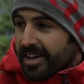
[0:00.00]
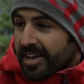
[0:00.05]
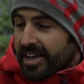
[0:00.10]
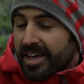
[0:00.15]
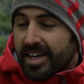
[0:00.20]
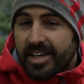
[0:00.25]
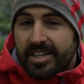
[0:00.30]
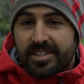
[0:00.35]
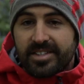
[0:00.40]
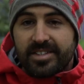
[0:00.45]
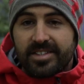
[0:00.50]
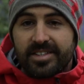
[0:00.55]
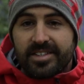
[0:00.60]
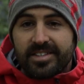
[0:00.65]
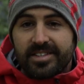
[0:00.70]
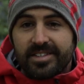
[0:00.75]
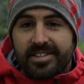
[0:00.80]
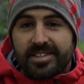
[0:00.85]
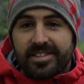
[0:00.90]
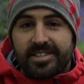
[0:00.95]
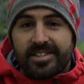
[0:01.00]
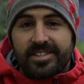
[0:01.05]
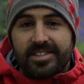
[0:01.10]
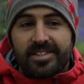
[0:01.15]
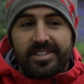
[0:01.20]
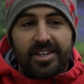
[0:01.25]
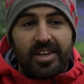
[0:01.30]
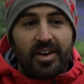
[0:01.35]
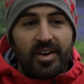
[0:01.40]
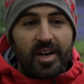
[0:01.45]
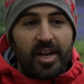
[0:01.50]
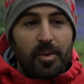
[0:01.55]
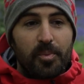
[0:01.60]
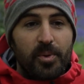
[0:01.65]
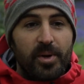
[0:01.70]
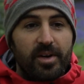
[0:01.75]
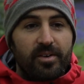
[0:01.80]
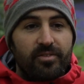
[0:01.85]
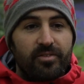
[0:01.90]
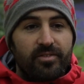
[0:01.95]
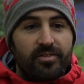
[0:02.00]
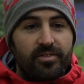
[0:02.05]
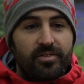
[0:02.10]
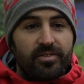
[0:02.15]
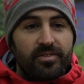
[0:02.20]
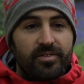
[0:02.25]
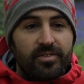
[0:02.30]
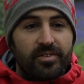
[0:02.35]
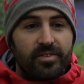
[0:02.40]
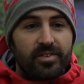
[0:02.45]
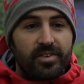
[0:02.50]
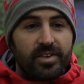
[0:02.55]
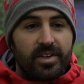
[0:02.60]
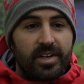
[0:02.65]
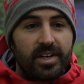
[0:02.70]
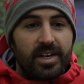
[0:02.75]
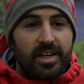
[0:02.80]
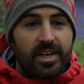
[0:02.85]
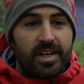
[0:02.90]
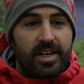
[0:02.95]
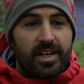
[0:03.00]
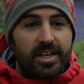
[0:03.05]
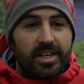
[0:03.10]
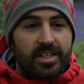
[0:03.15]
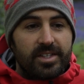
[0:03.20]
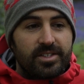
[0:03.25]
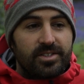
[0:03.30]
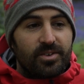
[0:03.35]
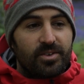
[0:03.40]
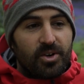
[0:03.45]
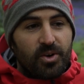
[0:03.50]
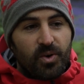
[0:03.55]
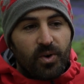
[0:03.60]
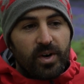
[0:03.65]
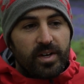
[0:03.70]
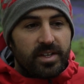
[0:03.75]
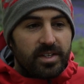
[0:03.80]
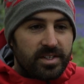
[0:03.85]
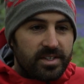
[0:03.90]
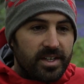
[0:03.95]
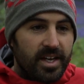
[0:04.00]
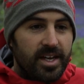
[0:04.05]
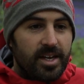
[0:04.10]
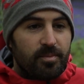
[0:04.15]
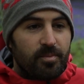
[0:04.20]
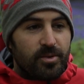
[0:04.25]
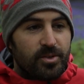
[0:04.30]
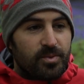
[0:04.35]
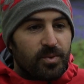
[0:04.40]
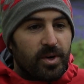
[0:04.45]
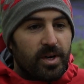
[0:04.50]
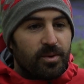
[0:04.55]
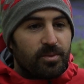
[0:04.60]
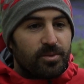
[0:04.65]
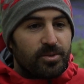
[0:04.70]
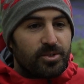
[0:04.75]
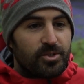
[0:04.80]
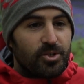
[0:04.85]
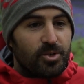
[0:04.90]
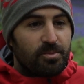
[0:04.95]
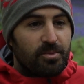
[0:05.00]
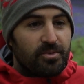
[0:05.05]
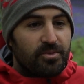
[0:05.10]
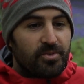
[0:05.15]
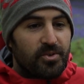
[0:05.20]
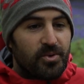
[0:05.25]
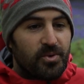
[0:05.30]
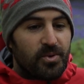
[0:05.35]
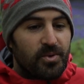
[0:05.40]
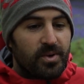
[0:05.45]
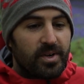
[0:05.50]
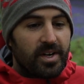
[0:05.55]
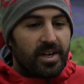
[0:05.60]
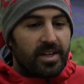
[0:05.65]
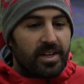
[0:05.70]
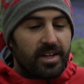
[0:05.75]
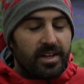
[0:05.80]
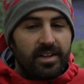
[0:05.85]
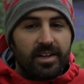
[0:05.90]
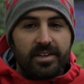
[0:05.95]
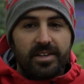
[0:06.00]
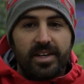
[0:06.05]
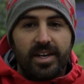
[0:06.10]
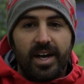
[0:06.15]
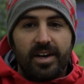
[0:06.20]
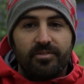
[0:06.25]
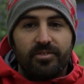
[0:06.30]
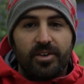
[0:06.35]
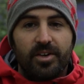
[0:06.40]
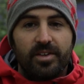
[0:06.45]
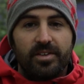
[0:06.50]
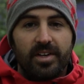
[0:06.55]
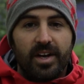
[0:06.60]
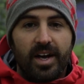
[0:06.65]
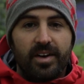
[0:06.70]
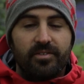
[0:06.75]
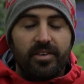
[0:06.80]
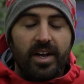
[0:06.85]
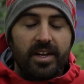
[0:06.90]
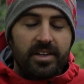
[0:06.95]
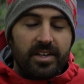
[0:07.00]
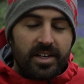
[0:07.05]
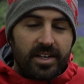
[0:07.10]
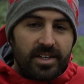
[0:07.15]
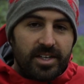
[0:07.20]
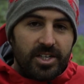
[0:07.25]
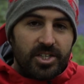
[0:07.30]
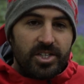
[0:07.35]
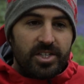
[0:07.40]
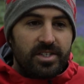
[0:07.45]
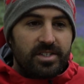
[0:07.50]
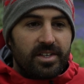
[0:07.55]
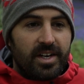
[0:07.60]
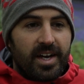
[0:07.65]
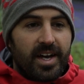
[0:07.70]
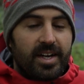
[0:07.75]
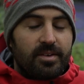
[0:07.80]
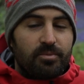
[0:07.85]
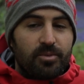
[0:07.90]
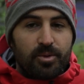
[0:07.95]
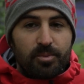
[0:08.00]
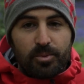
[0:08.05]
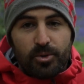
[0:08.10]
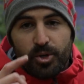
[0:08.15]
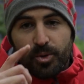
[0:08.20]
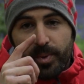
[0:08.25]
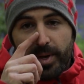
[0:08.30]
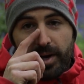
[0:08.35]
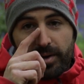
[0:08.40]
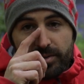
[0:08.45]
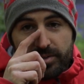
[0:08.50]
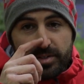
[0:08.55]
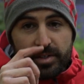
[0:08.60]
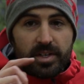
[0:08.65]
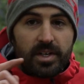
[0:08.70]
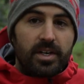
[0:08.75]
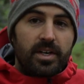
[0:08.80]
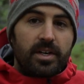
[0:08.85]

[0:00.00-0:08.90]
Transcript: It is slightly a bit of it's not quite the same as what I was doing before. I haven't had the conditions I had with the Bluebells